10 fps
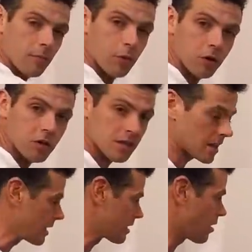of pushes
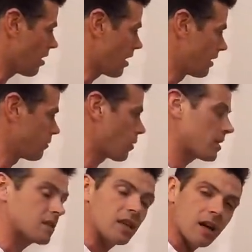and it's gone,
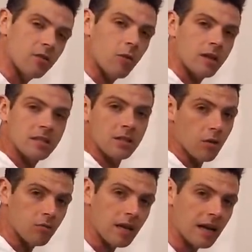whereas the other ones
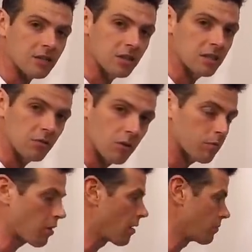don't actually do it
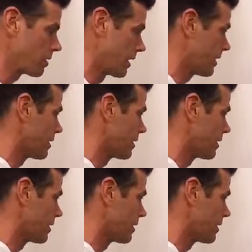properly.